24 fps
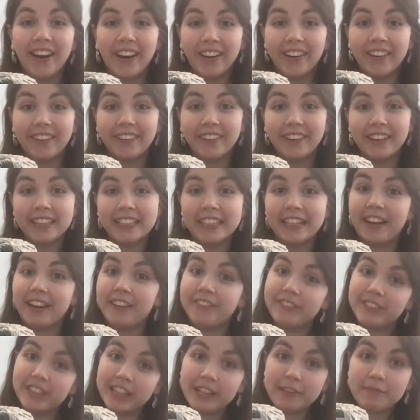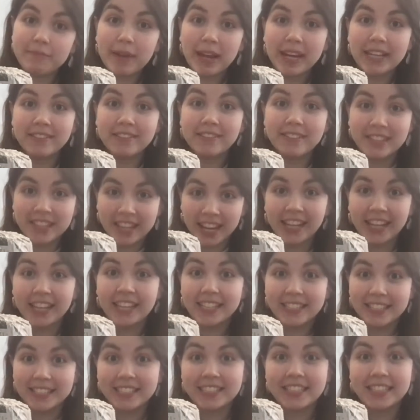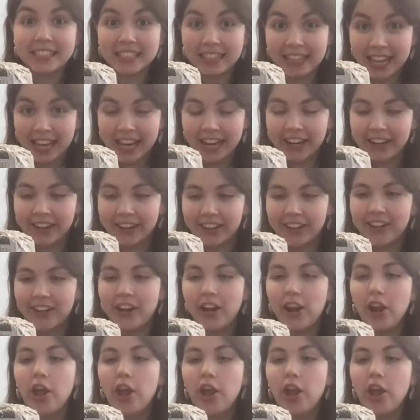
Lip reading: Alright, I've done my second layer.